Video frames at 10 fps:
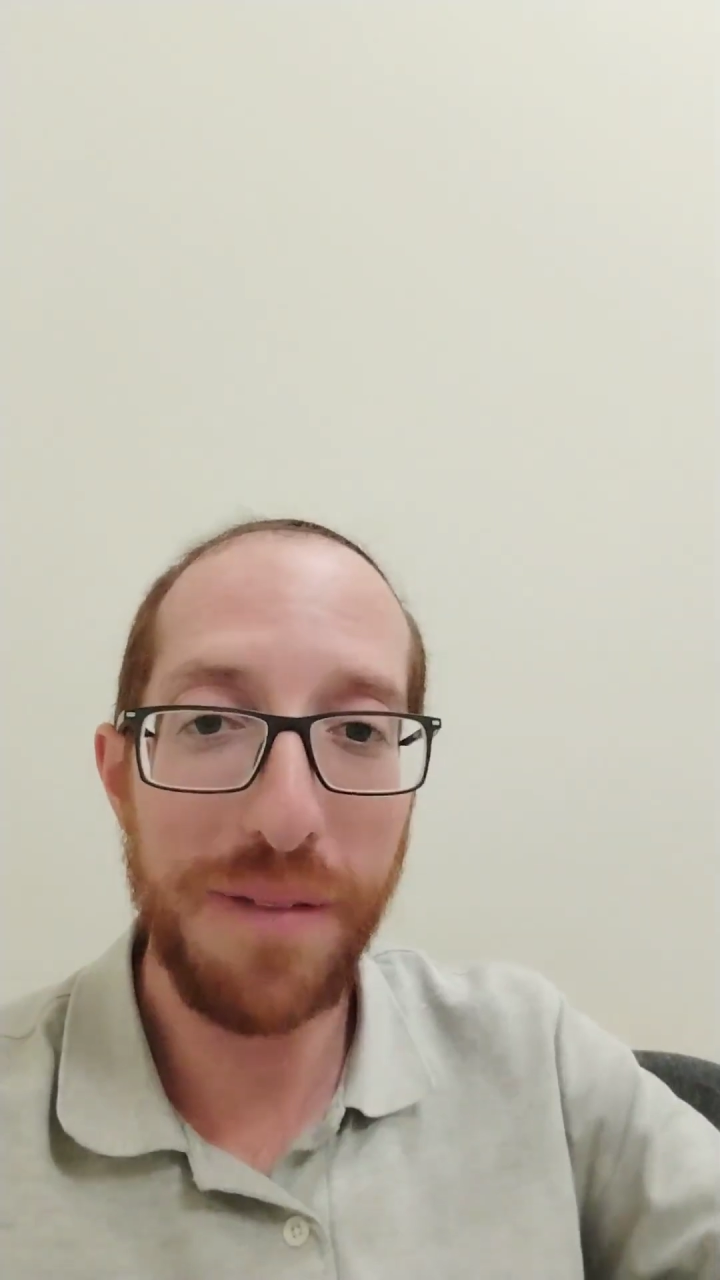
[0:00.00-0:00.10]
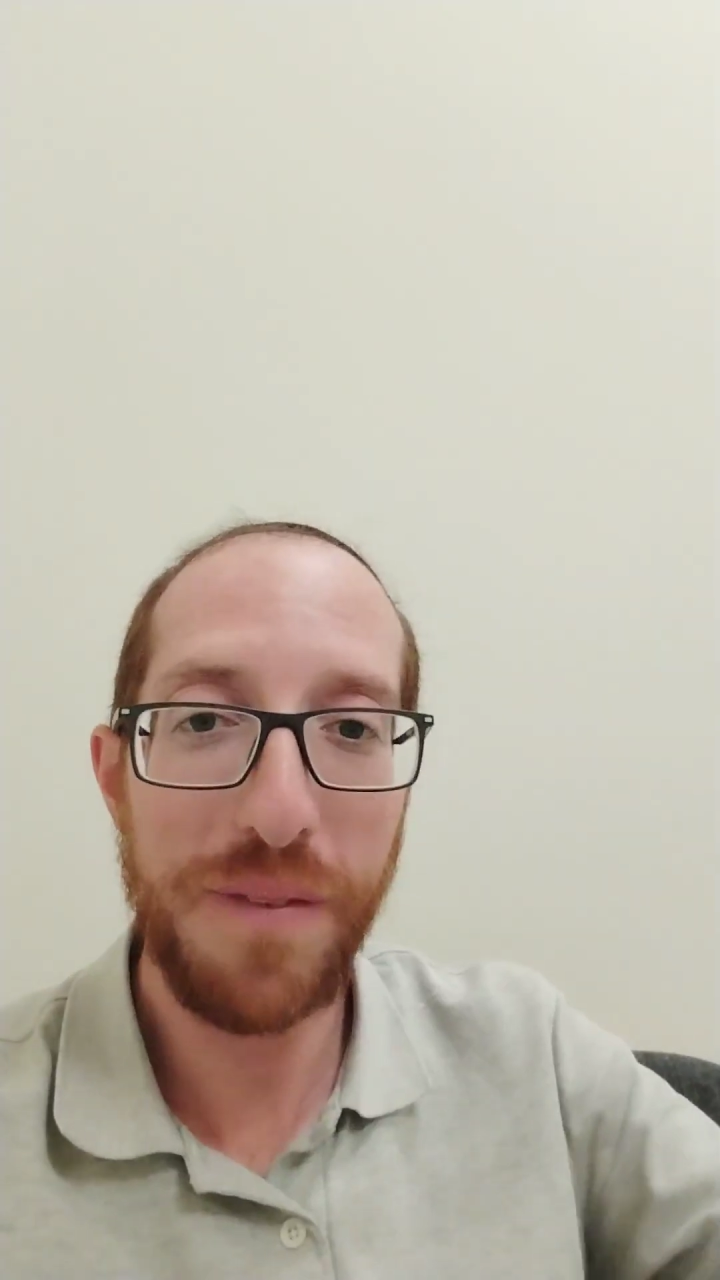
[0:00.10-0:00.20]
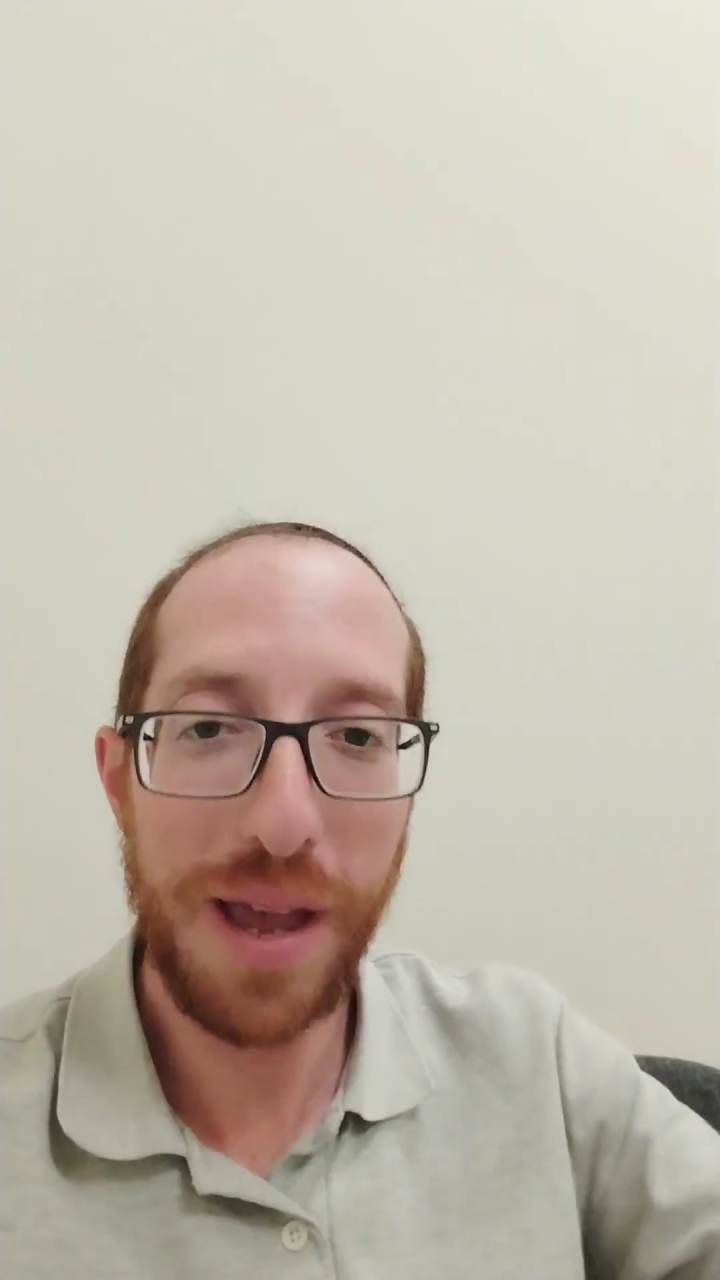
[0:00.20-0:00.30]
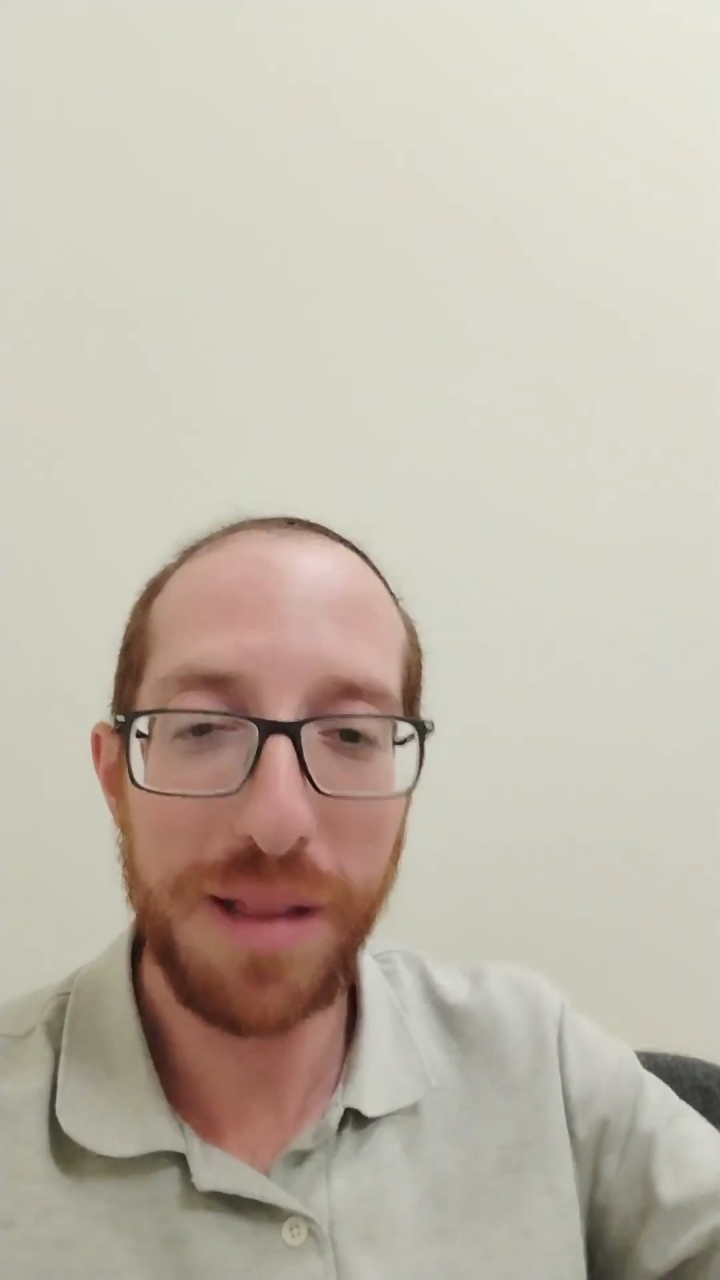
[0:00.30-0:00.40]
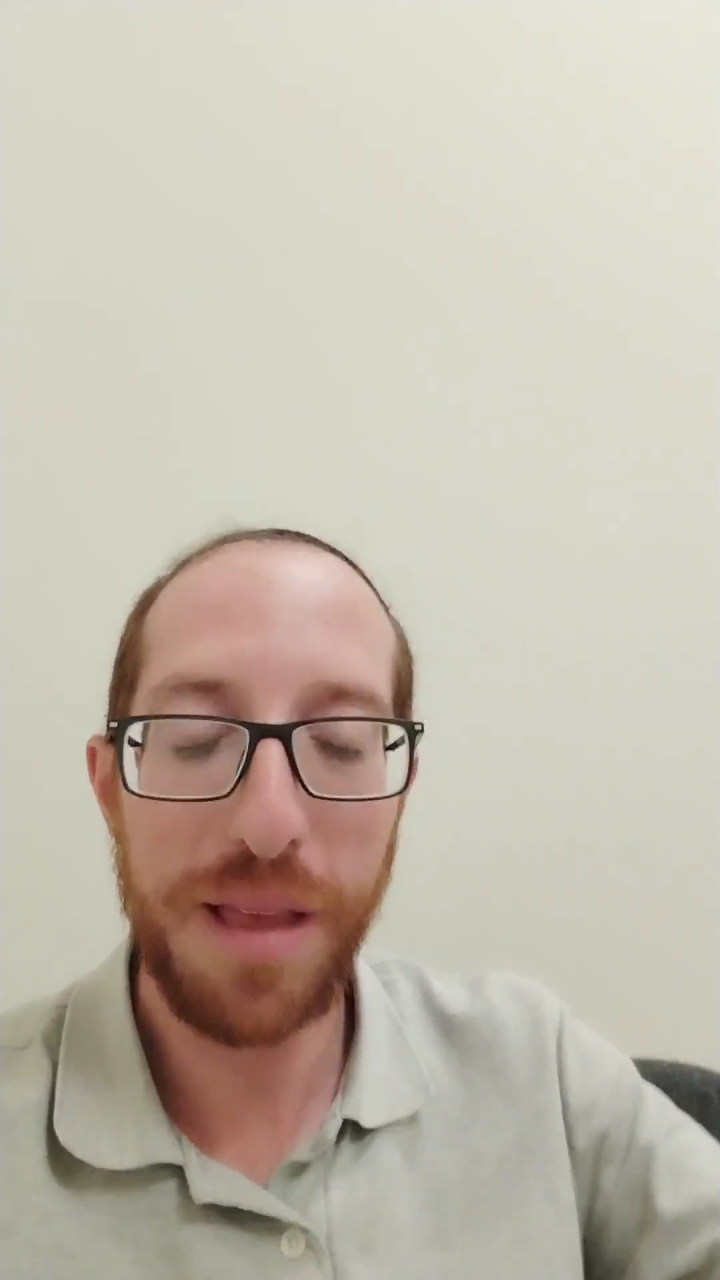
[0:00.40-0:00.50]

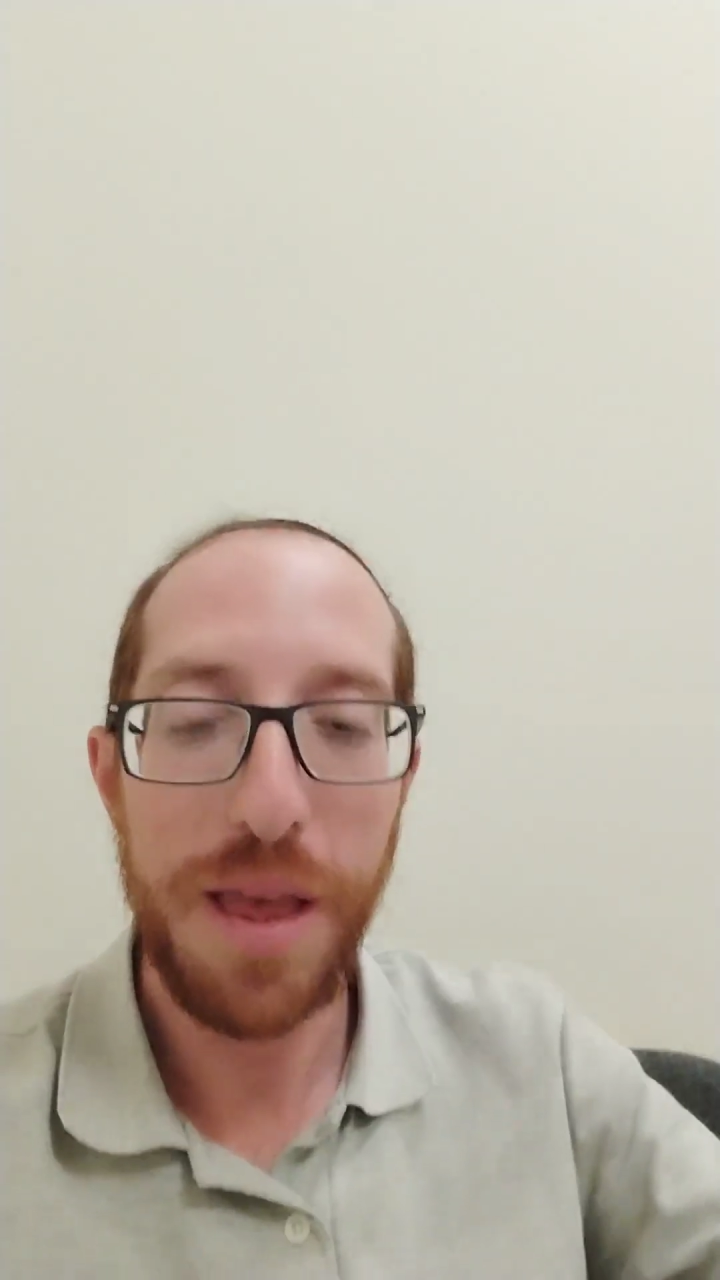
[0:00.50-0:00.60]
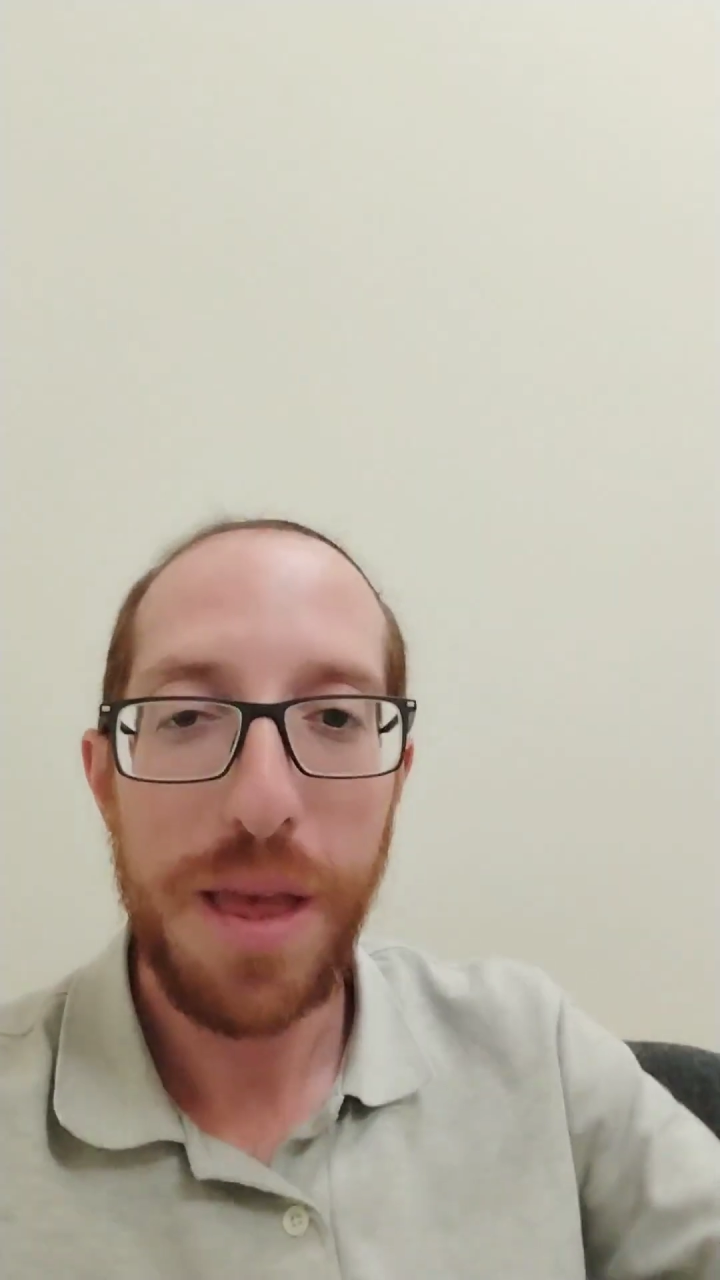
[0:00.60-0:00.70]
affect